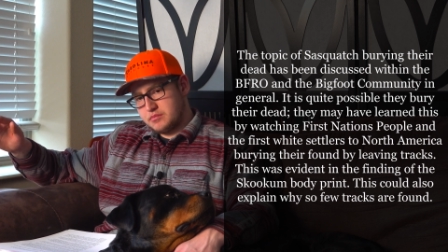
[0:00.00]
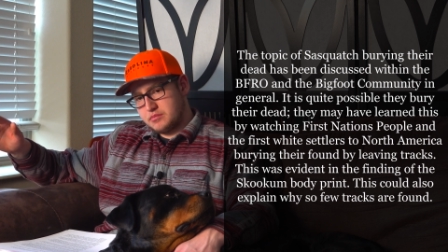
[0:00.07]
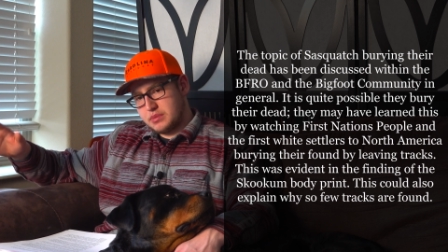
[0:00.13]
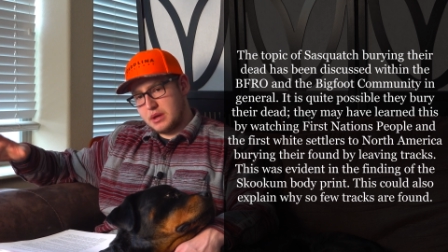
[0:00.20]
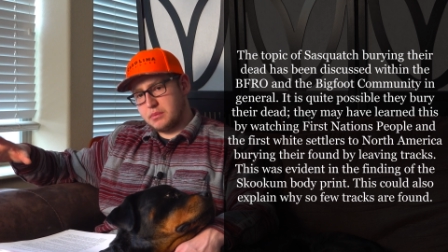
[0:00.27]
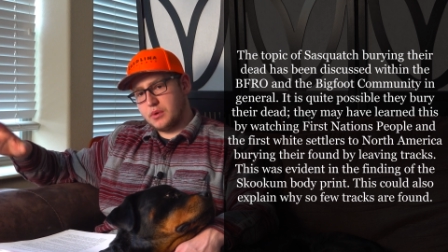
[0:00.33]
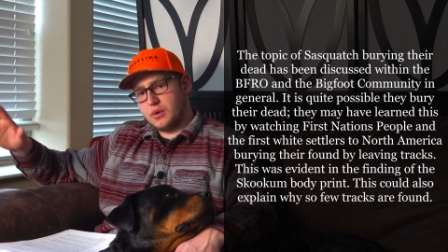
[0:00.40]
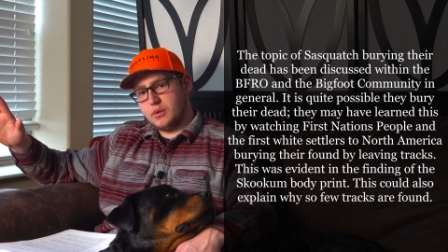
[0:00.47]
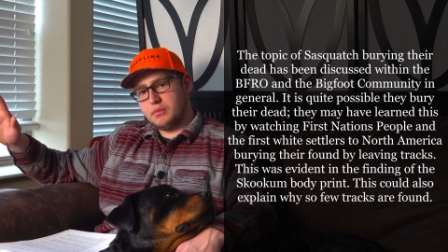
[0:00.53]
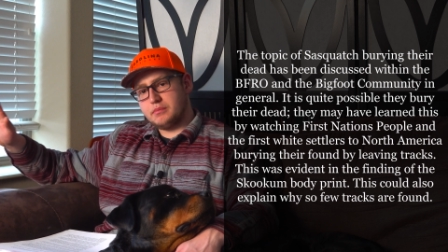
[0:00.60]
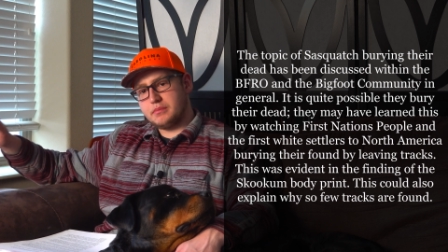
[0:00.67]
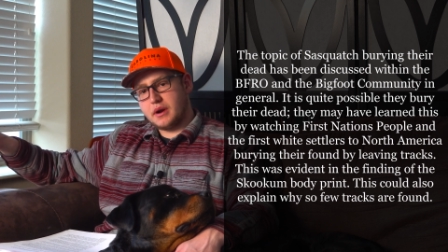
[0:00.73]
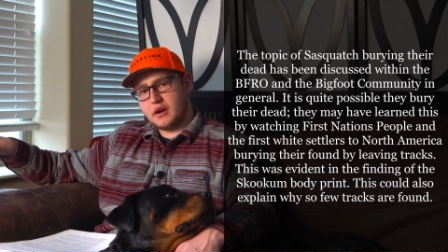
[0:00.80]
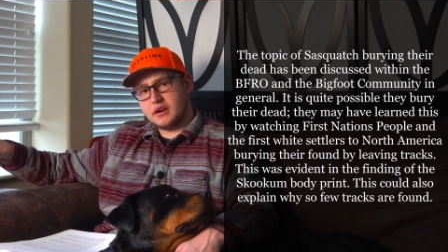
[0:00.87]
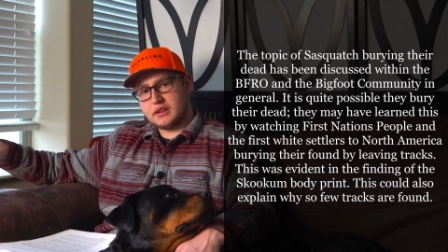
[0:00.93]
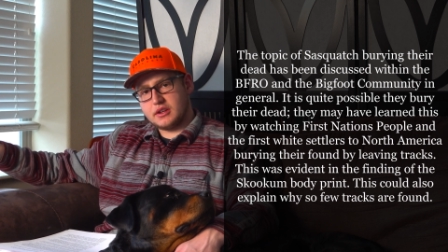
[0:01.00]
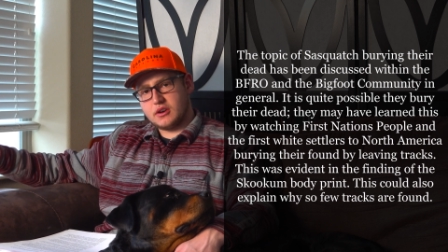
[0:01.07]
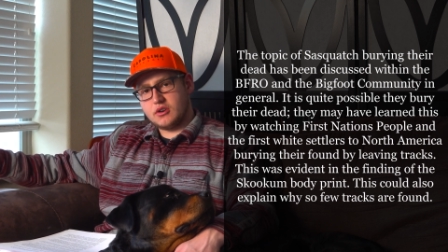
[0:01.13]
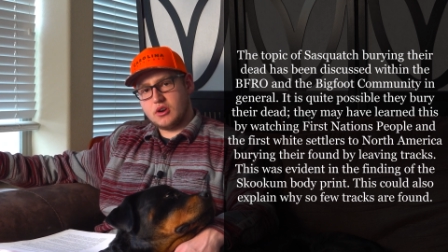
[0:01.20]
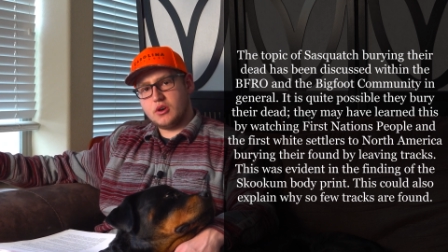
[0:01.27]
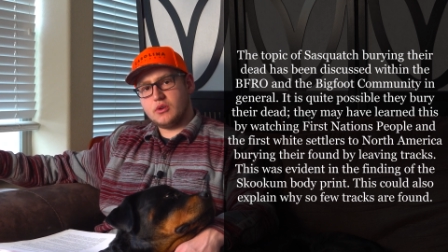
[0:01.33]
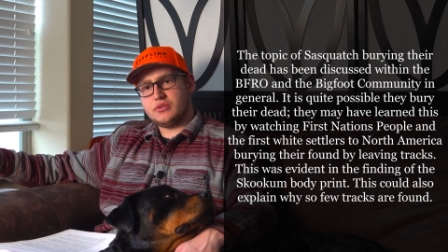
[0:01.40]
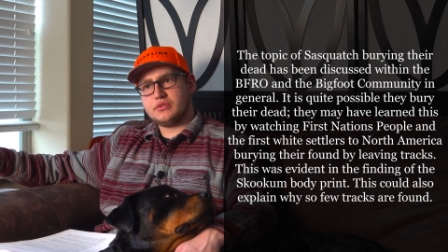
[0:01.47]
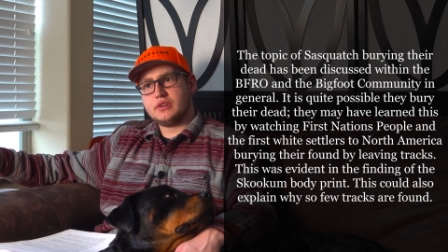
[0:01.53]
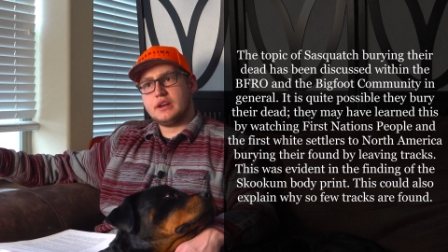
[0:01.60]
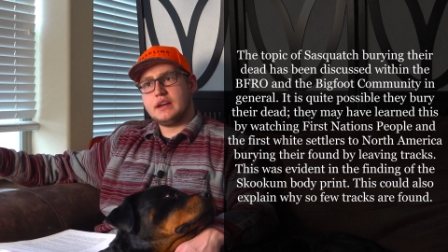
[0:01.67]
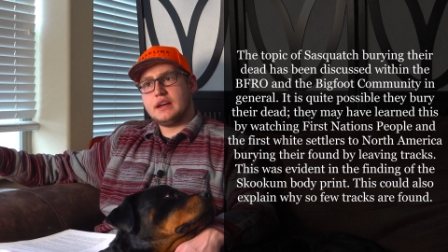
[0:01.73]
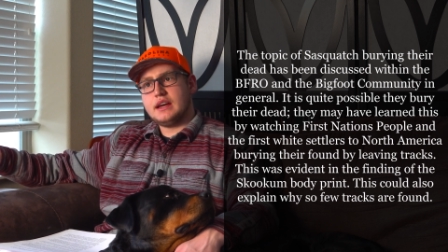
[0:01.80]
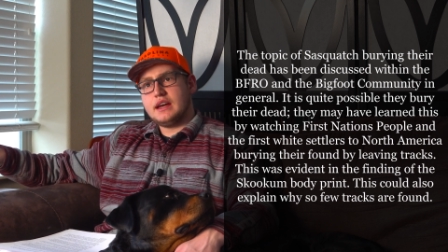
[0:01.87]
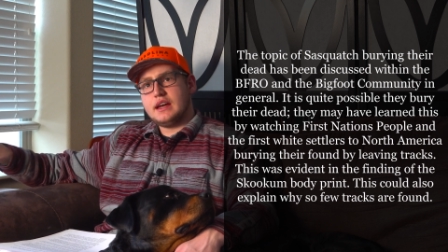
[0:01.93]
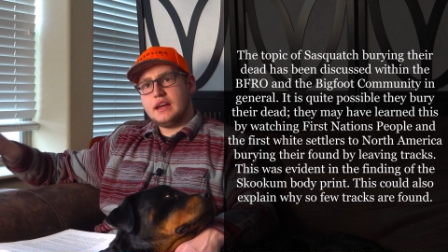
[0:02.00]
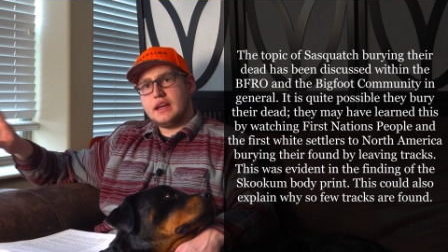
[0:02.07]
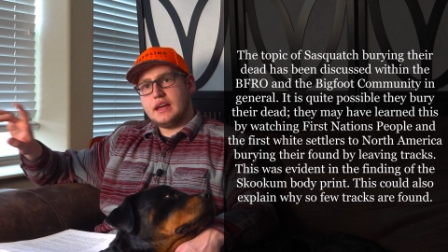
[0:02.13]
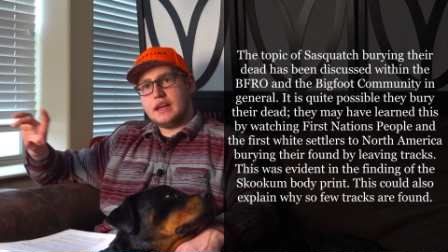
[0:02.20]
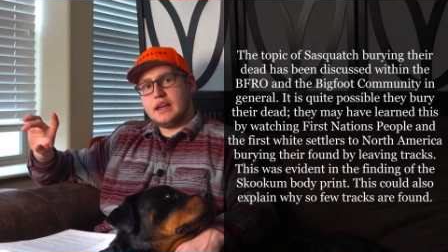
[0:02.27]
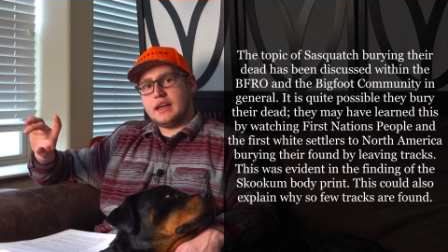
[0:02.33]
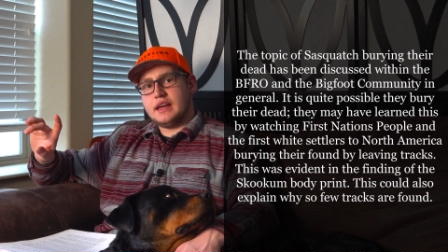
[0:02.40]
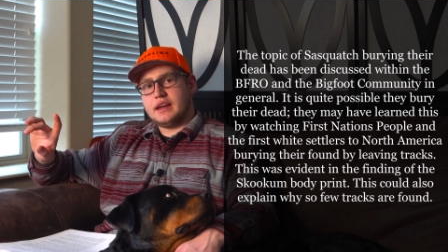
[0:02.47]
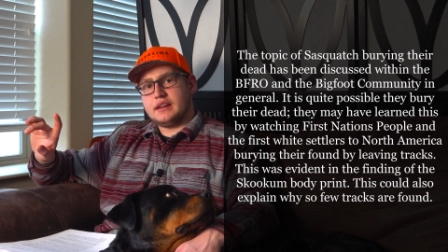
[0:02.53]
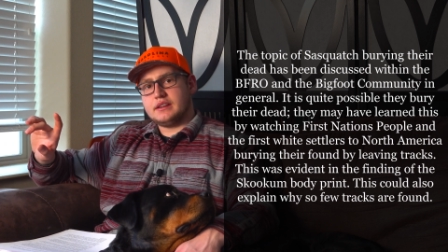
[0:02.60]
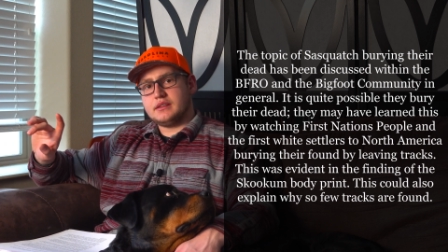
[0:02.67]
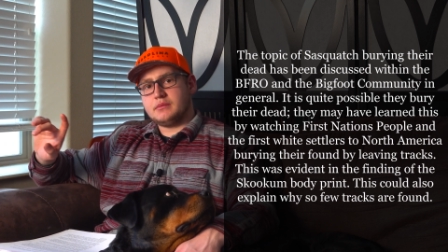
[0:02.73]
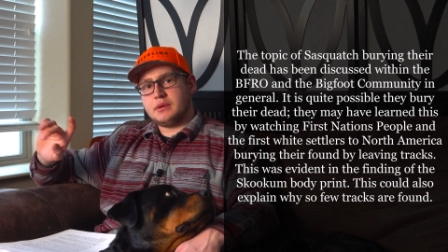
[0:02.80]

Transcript: people buried their own and